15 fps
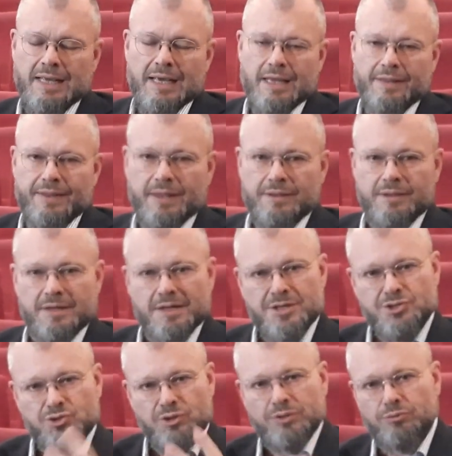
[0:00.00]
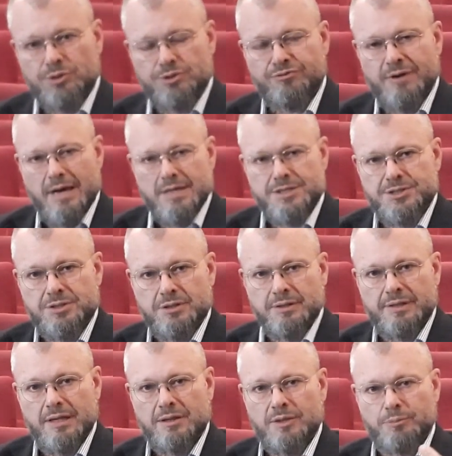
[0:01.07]
And then the history was faster
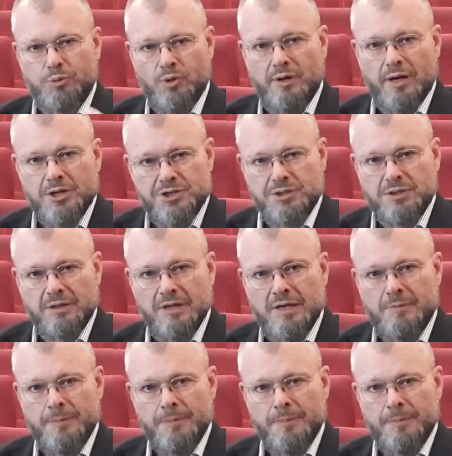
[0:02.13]
than the production.